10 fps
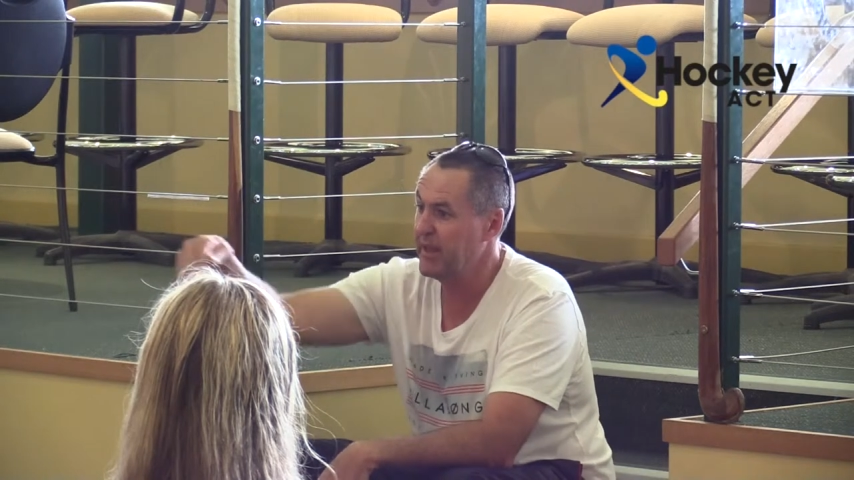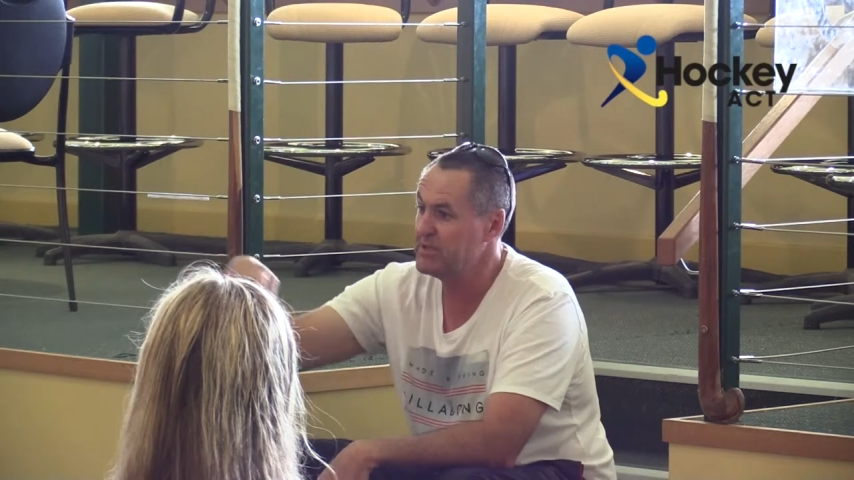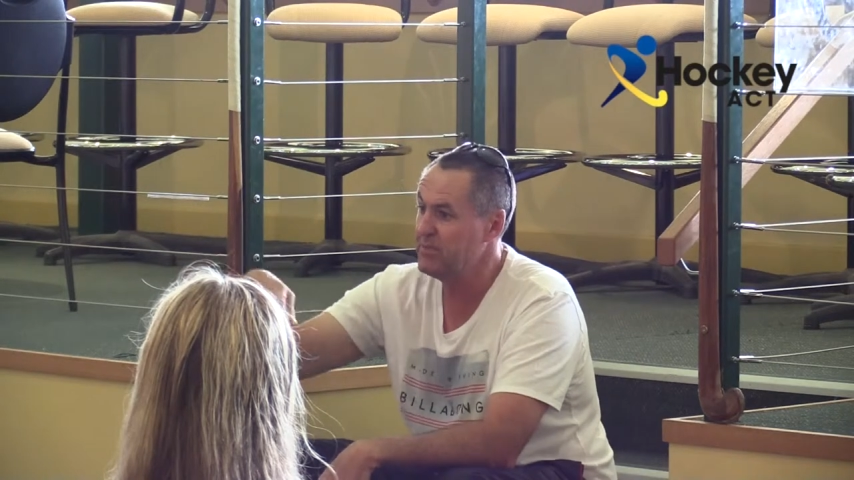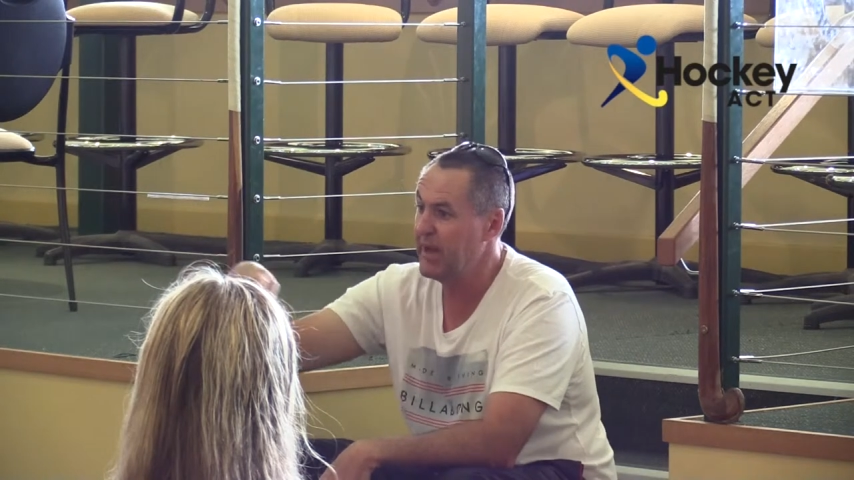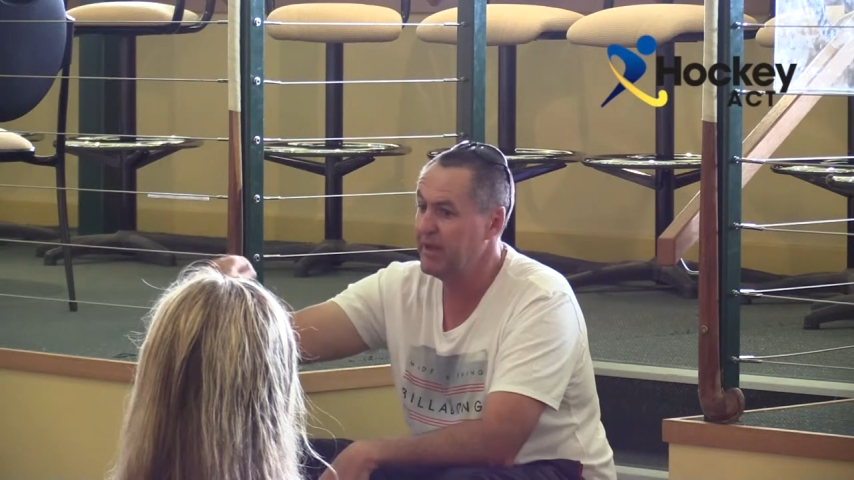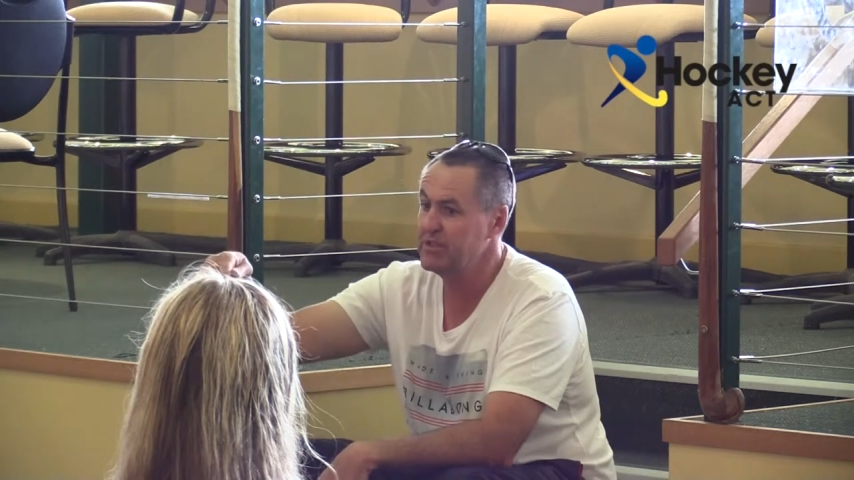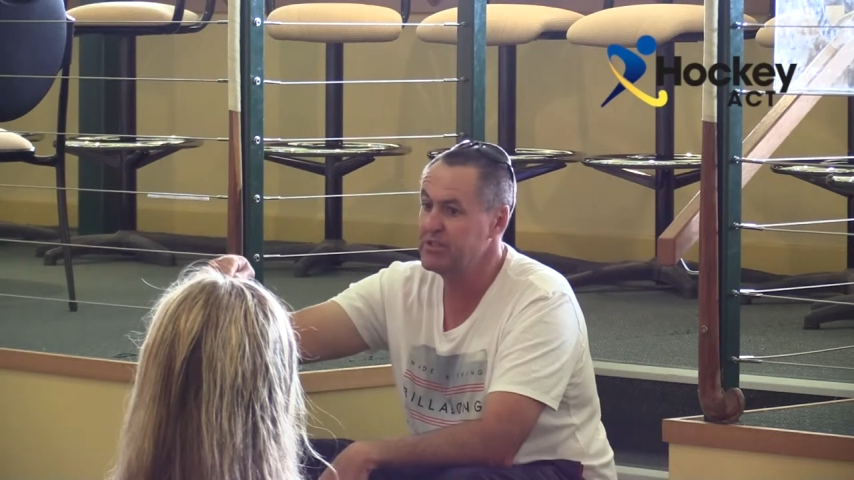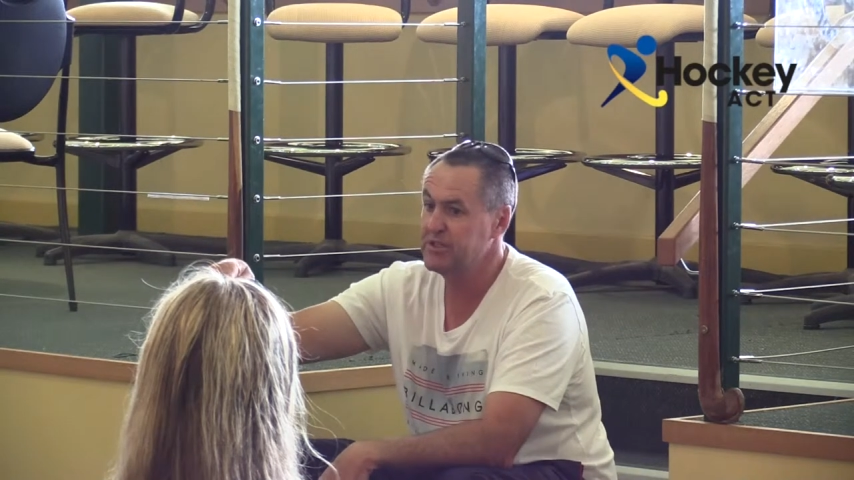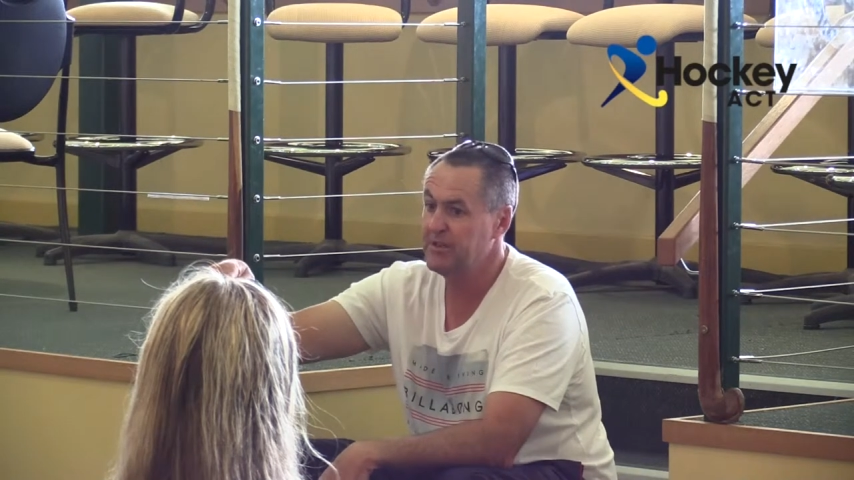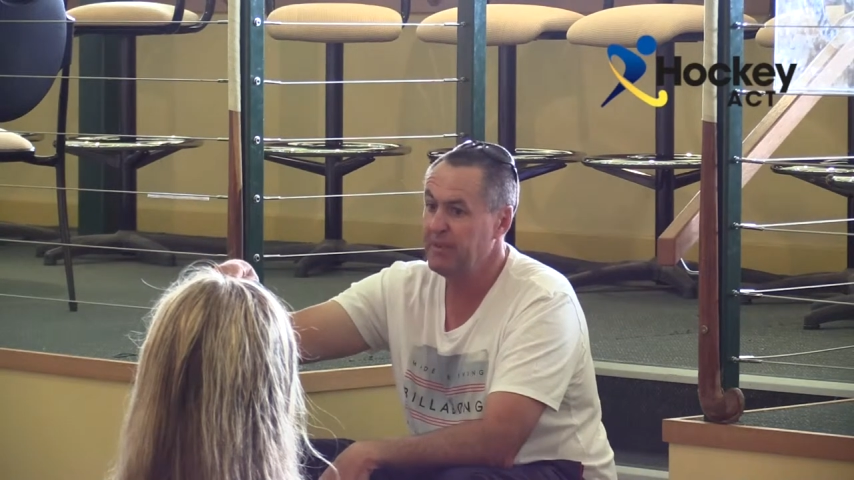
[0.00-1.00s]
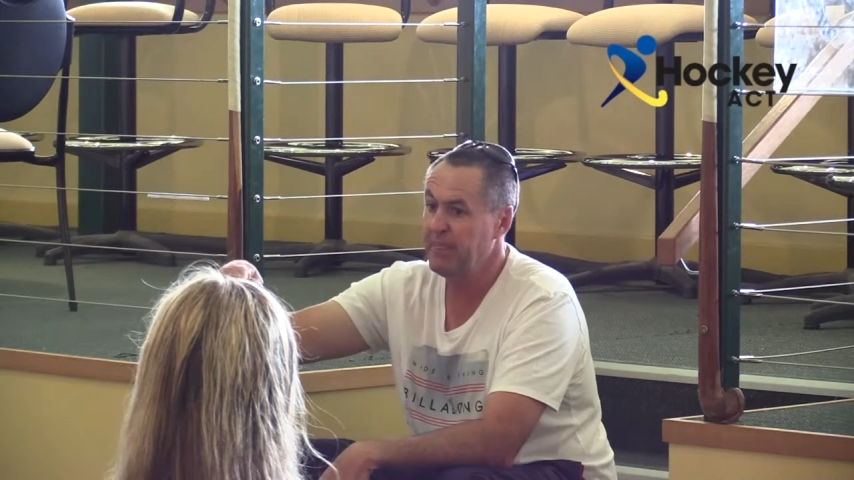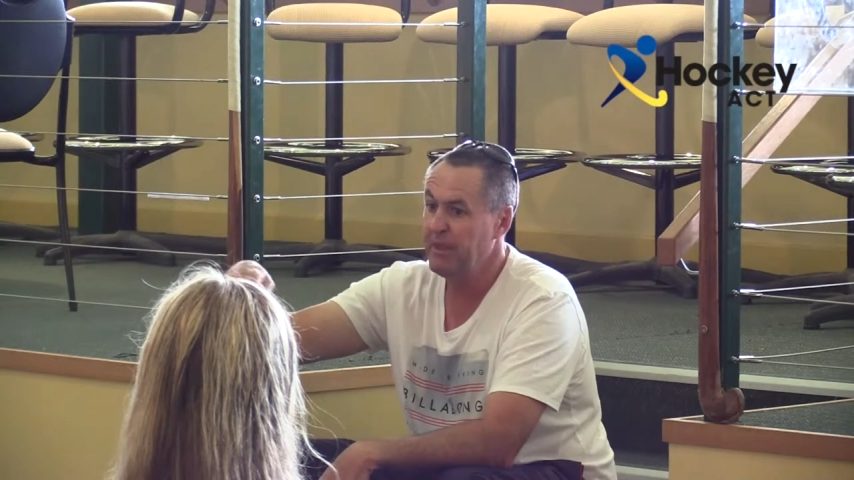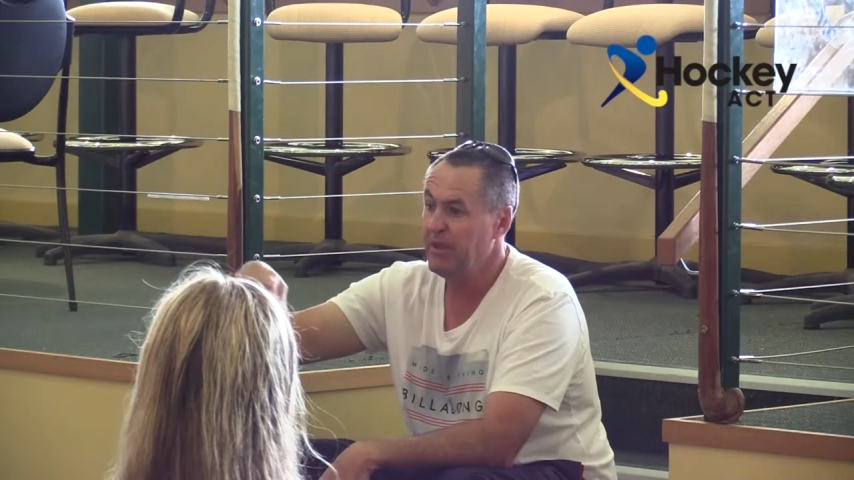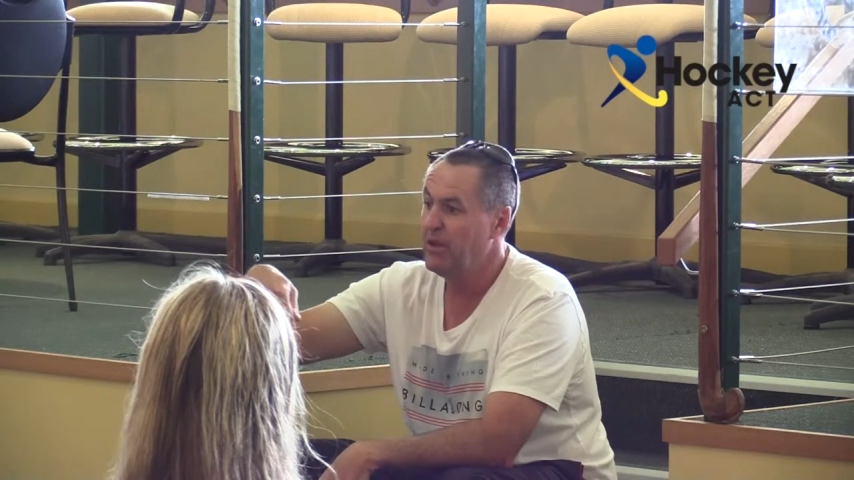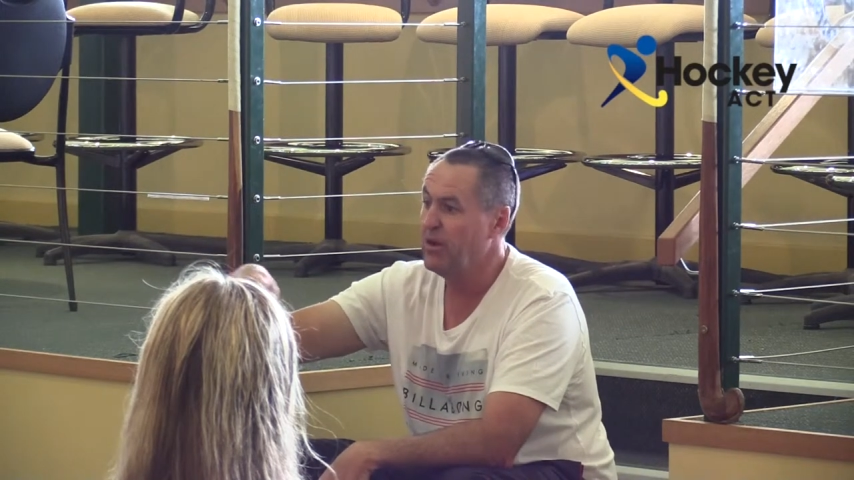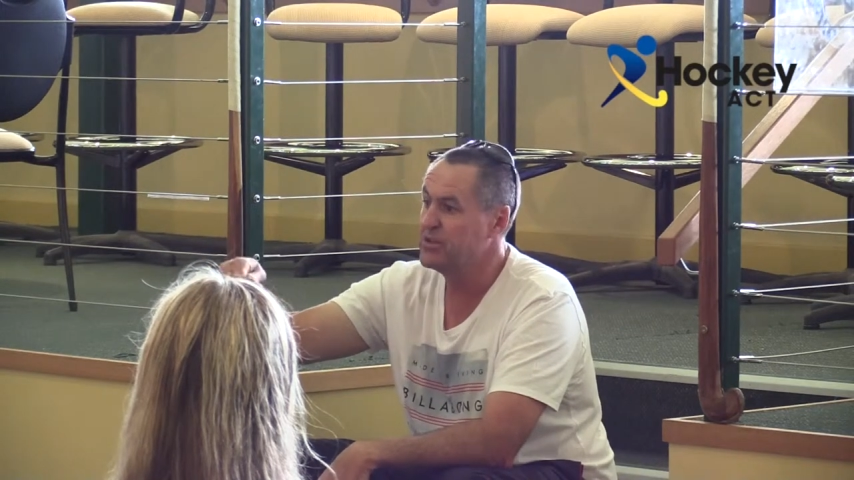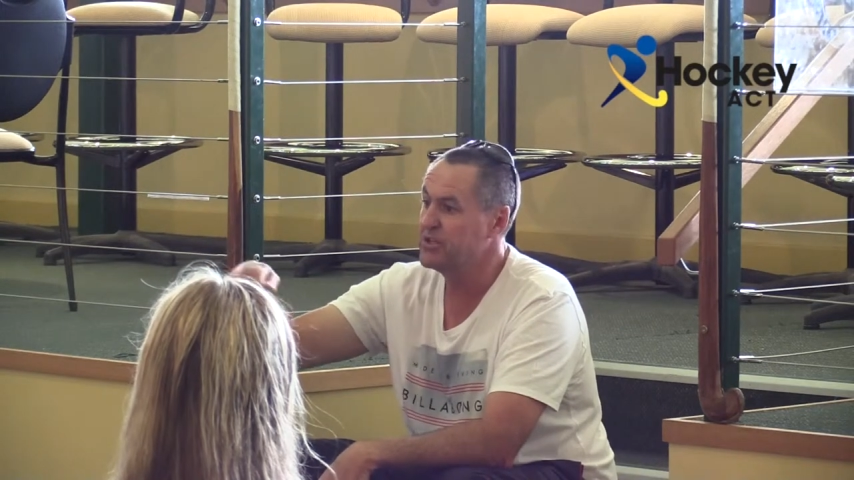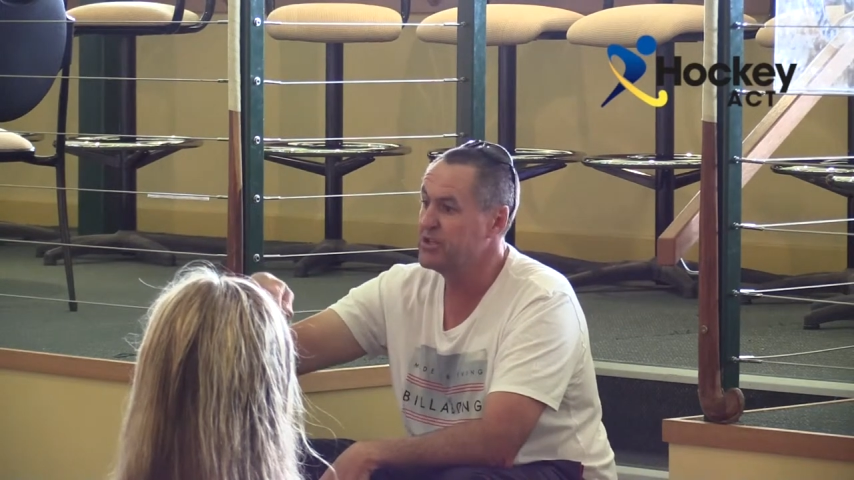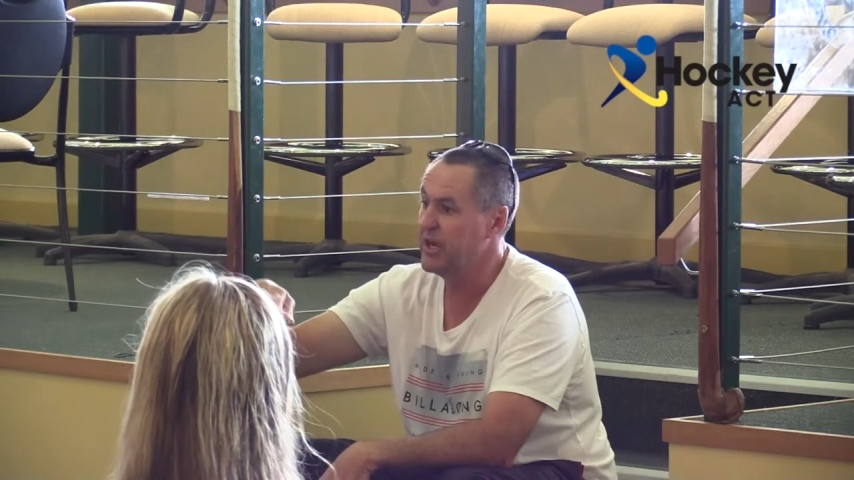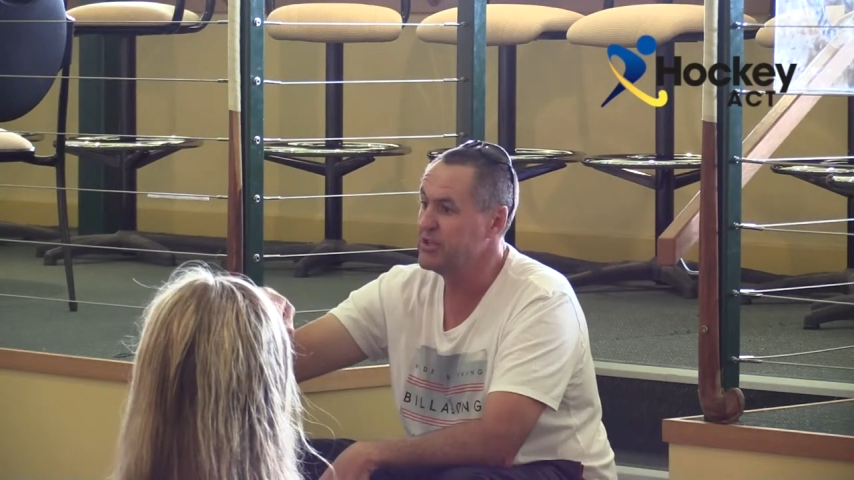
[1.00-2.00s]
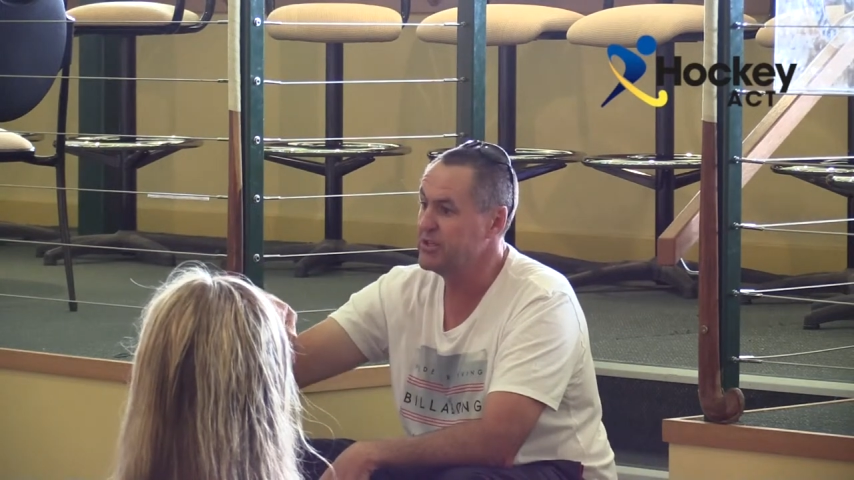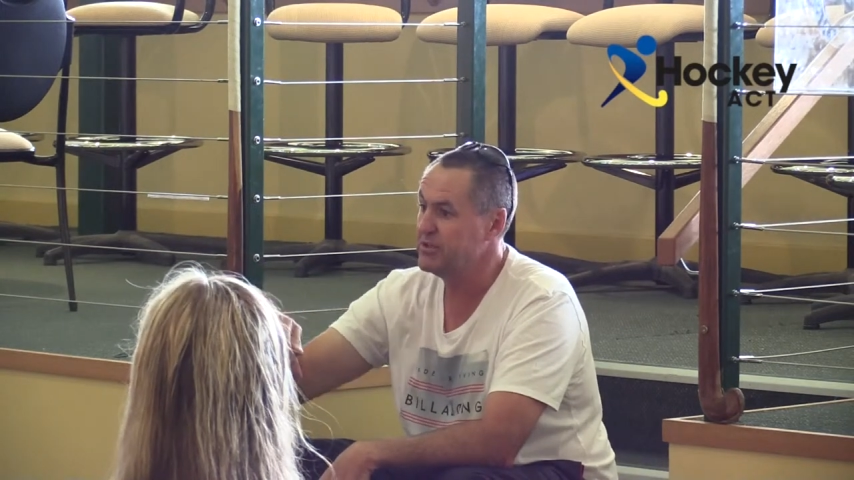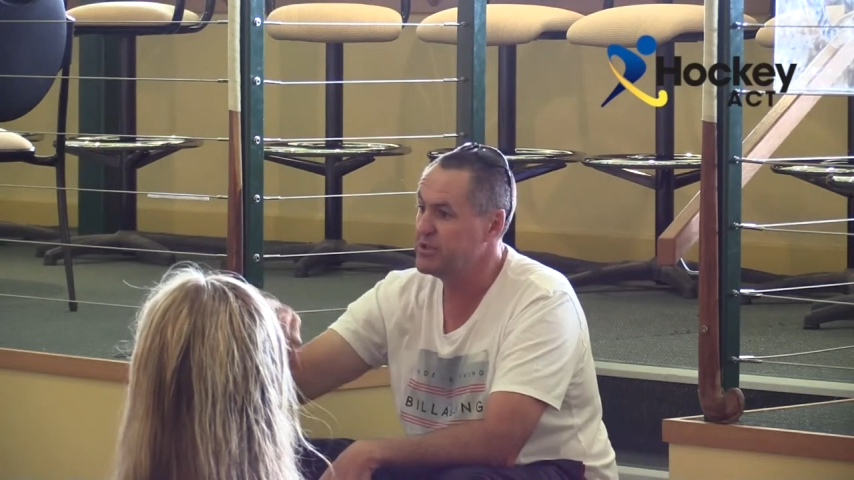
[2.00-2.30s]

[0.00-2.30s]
as markers, I used to change it.